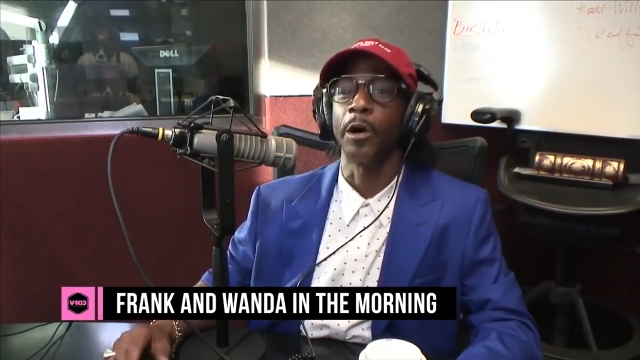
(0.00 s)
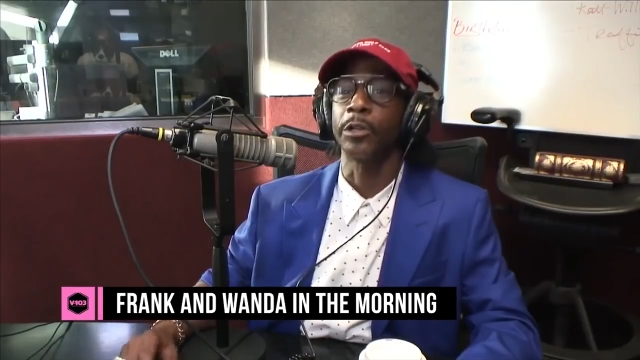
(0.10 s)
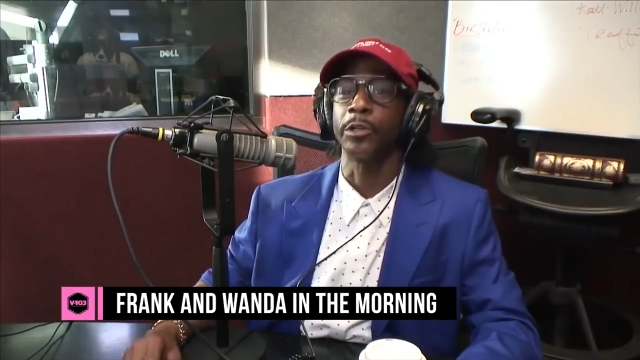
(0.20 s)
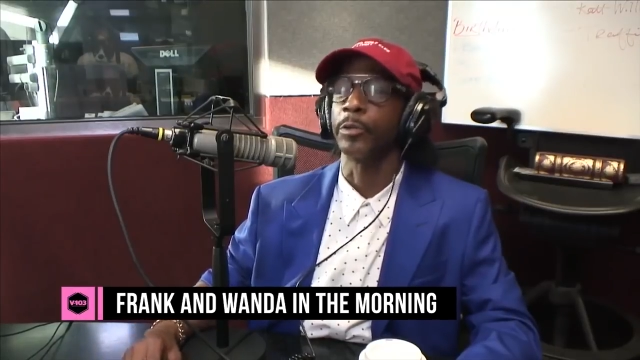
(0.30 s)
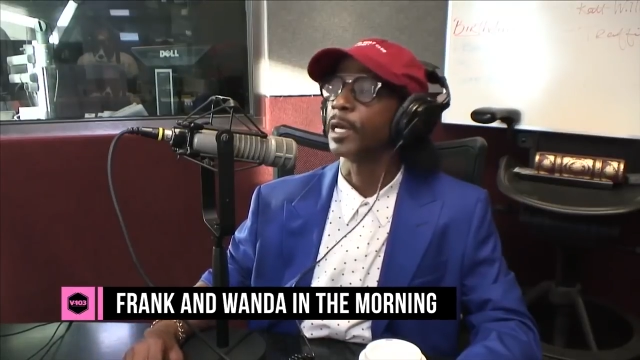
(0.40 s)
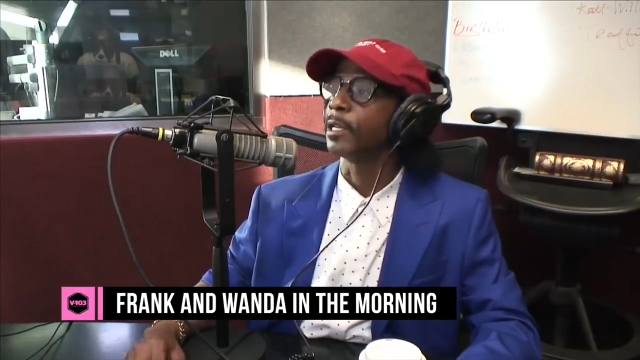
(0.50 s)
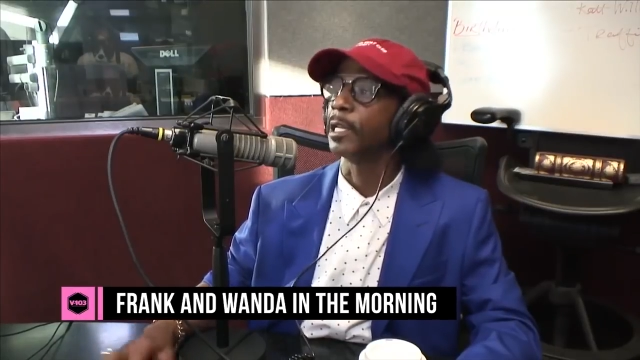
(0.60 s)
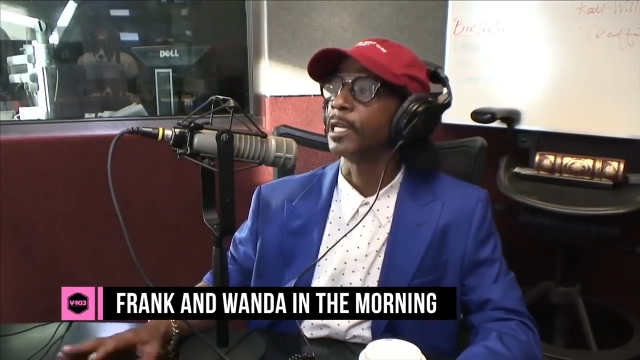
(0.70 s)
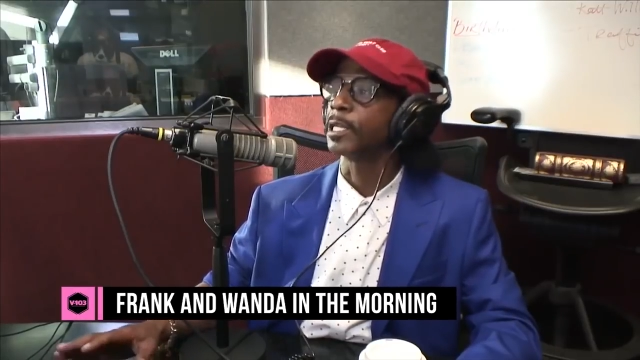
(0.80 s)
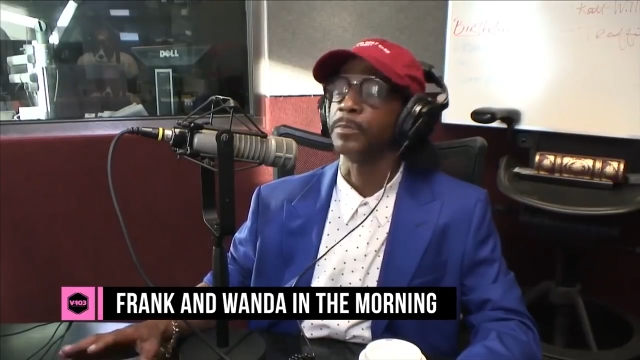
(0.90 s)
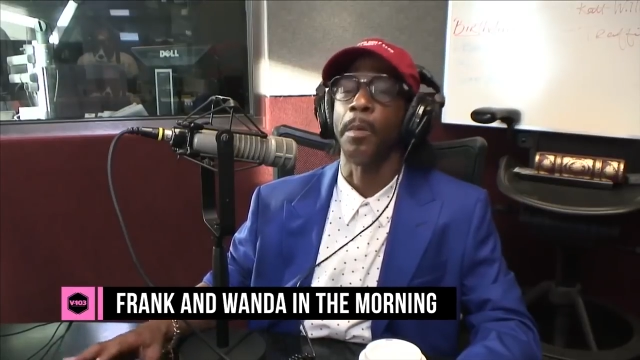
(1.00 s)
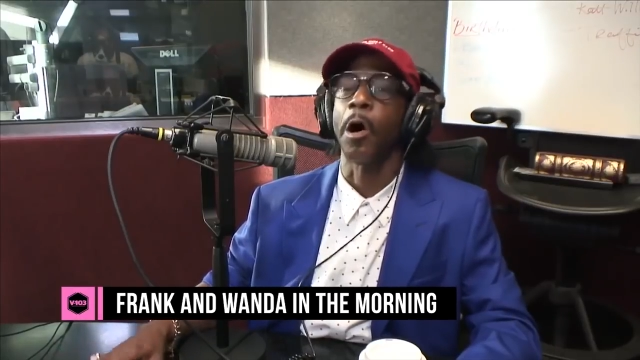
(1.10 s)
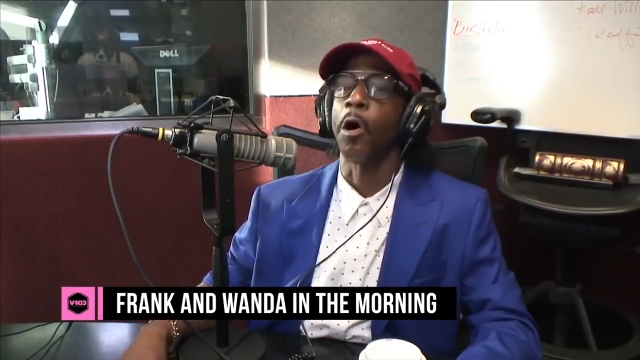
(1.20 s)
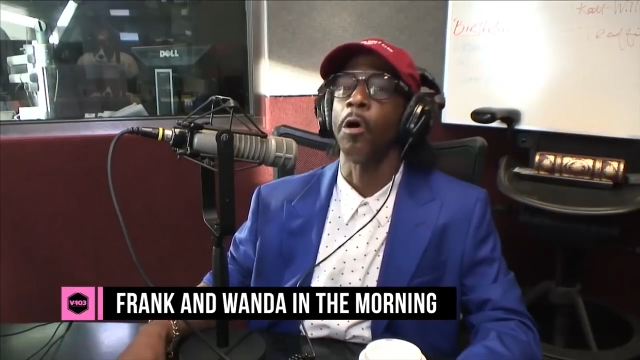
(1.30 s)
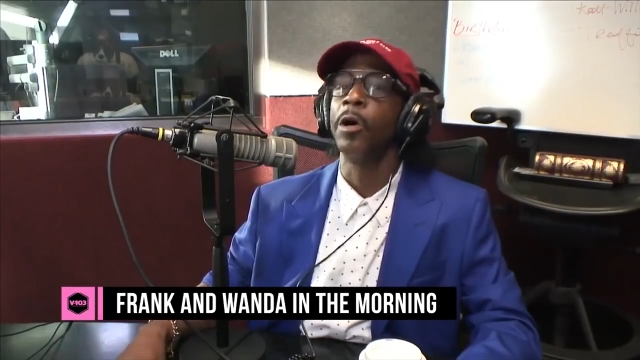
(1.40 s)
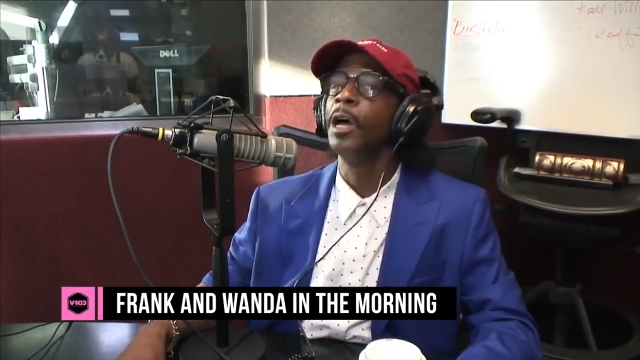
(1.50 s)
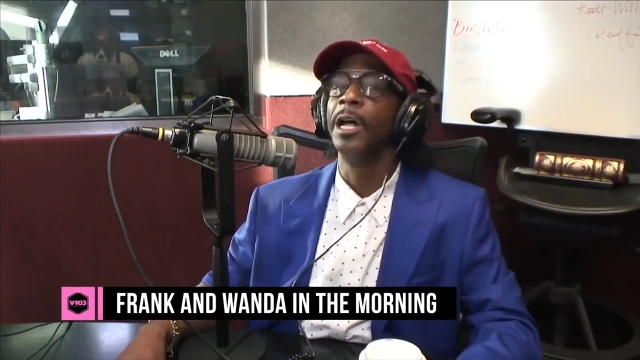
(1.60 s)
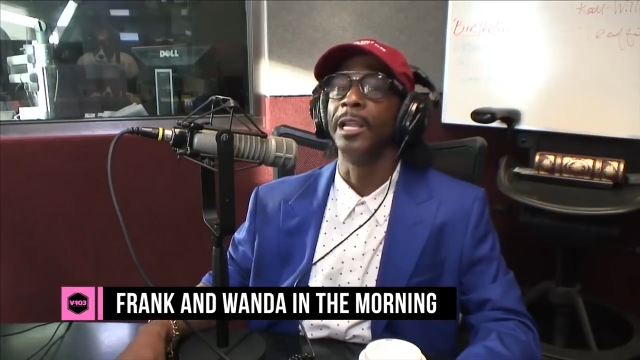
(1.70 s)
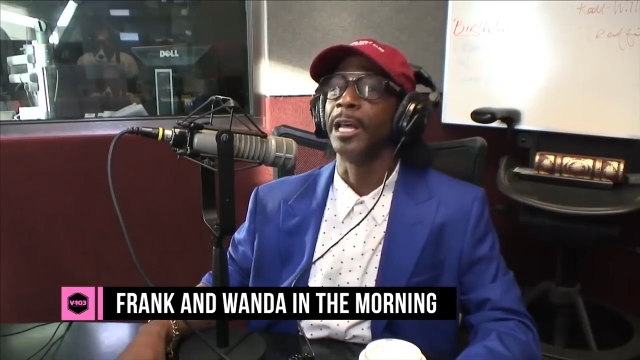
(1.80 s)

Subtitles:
says during this interview.